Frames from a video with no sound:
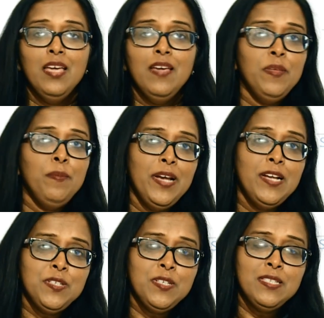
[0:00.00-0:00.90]
If the
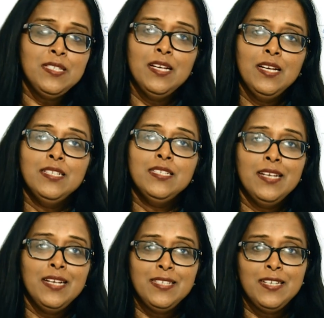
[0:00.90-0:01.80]
patient's
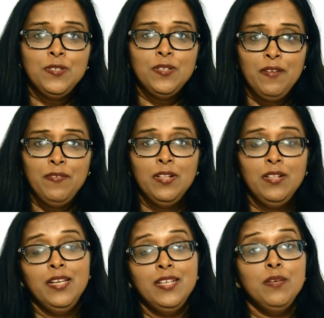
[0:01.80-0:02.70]
TSH
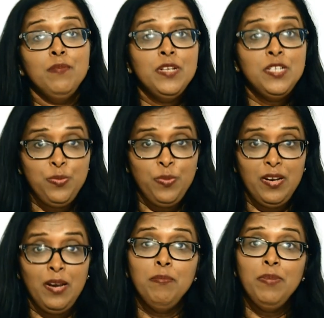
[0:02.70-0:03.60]
level is in
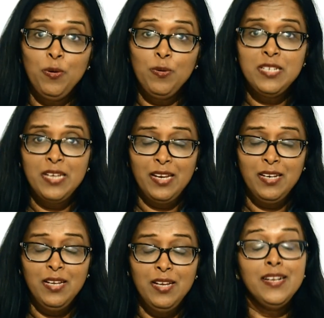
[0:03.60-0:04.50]
between and below 10,